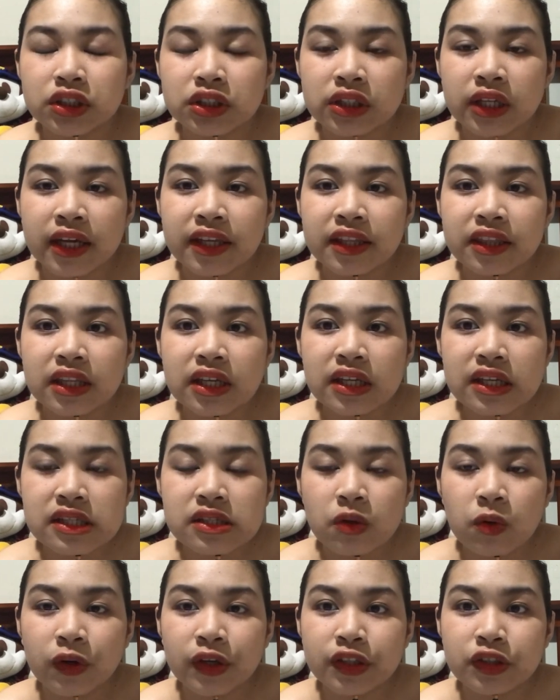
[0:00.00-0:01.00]
I think it's
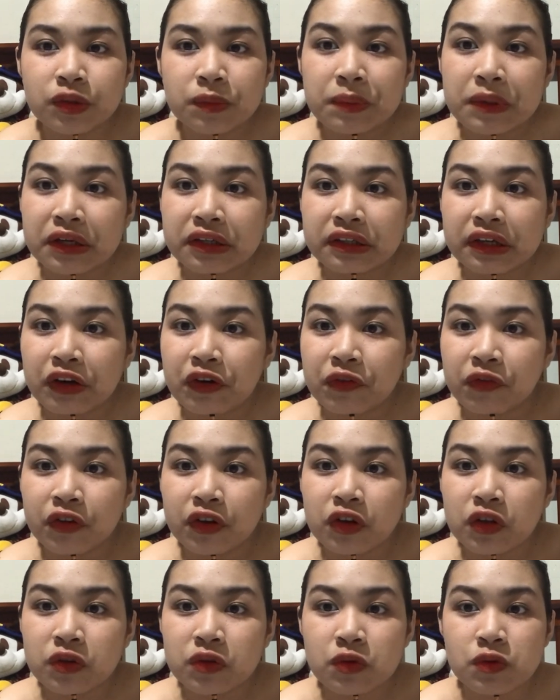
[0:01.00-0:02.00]
going to be rare for
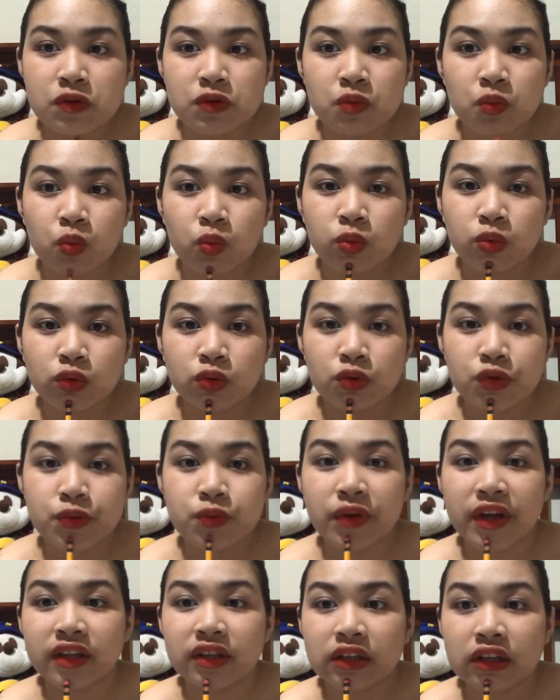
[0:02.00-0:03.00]
you to
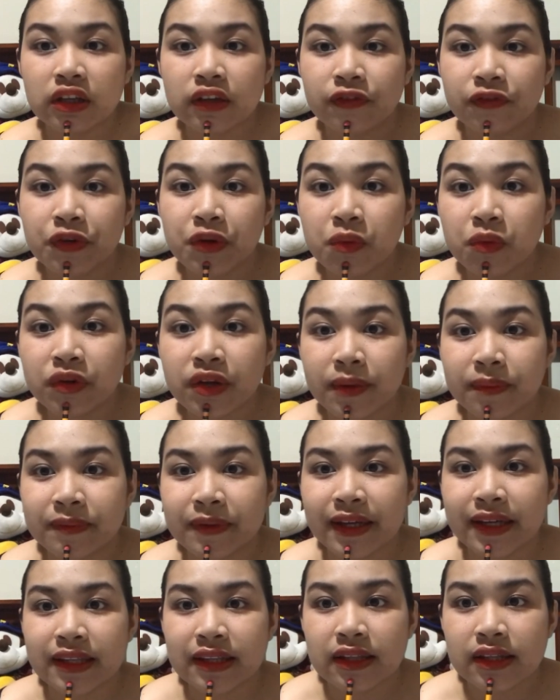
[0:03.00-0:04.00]
sweat if you would
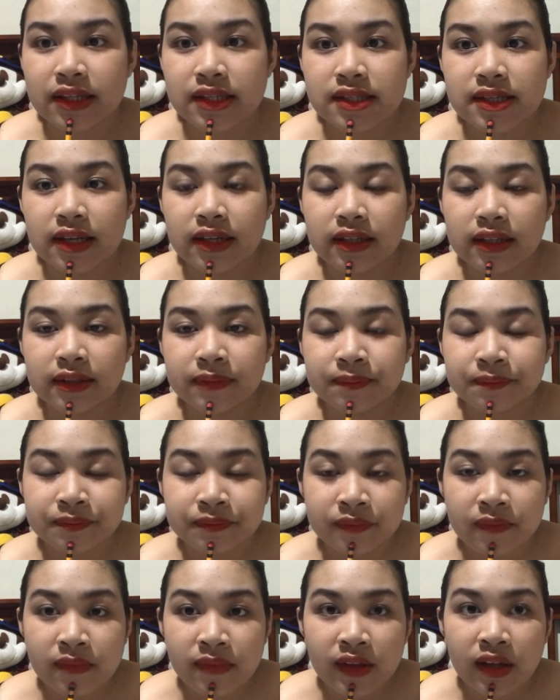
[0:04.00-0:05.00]
apply this. And then
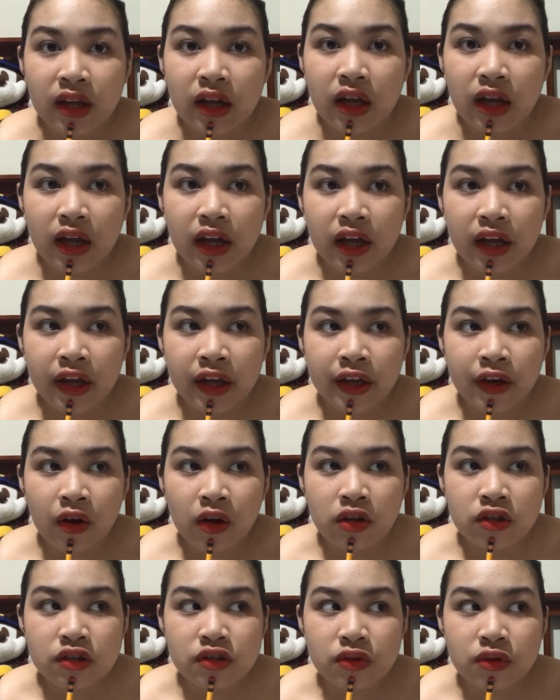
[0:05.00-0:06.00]
I
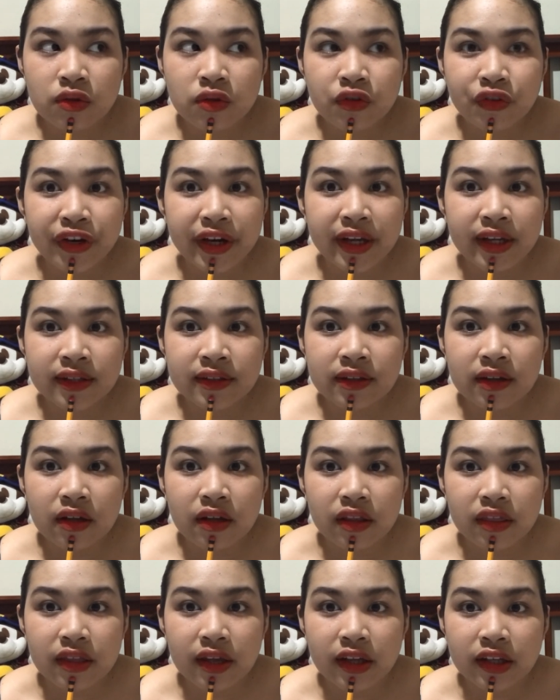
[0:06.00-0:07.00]
also read
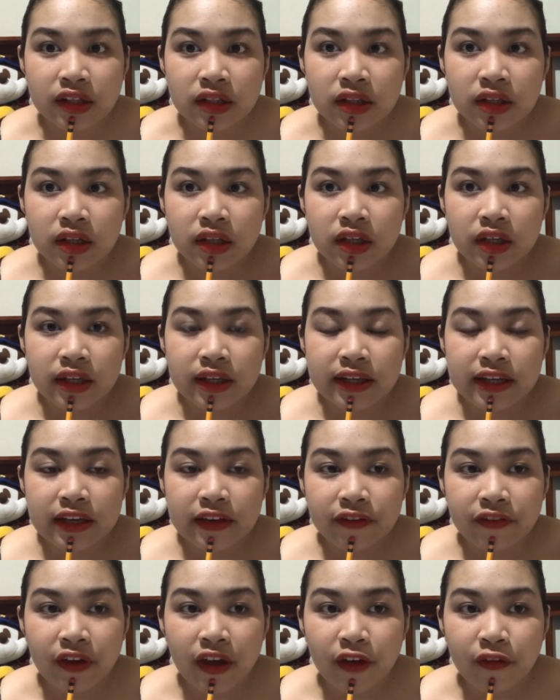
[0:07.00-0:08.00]
that
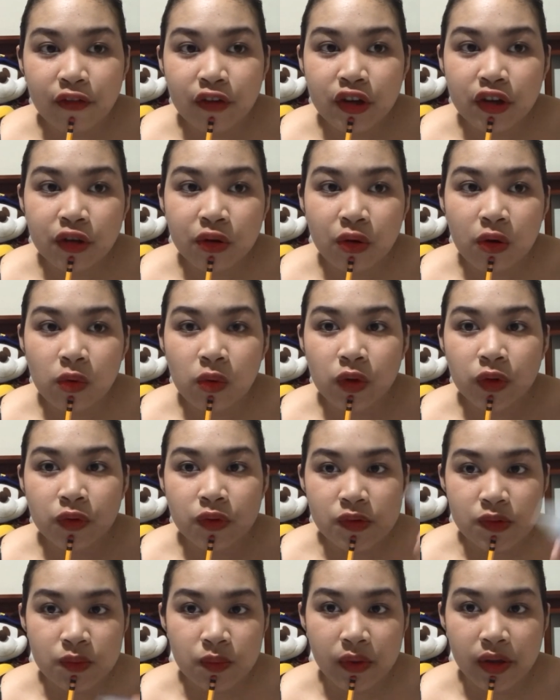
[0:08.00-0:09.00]
if ever you're going to
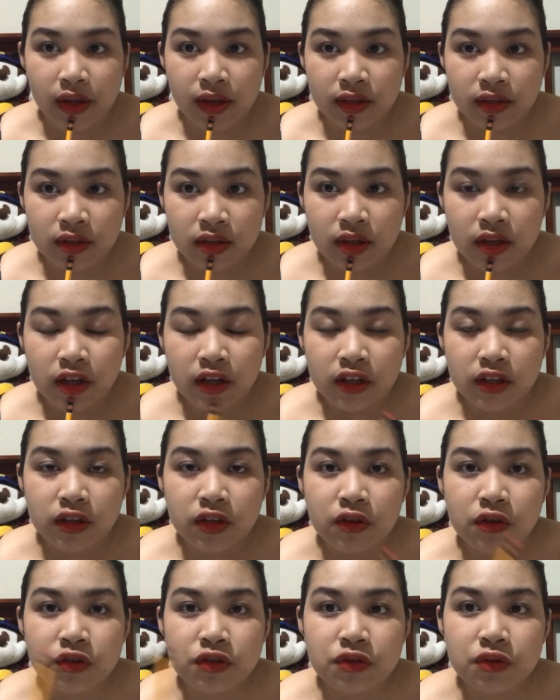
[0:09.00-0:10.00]
sweat,
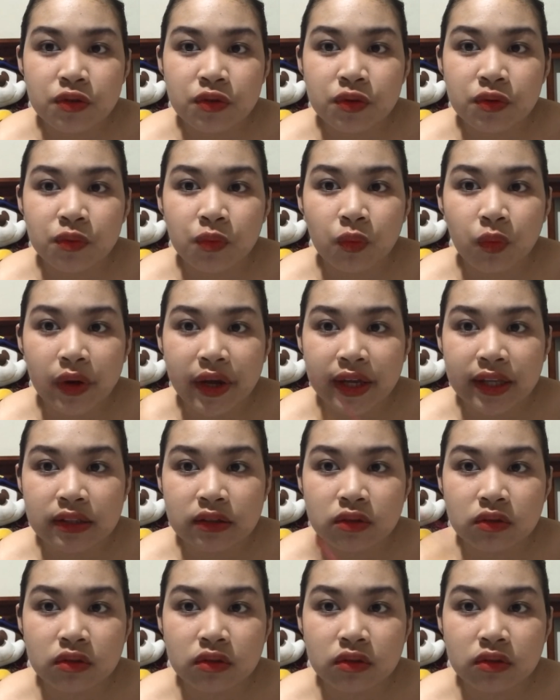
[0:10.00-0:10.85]
you should wait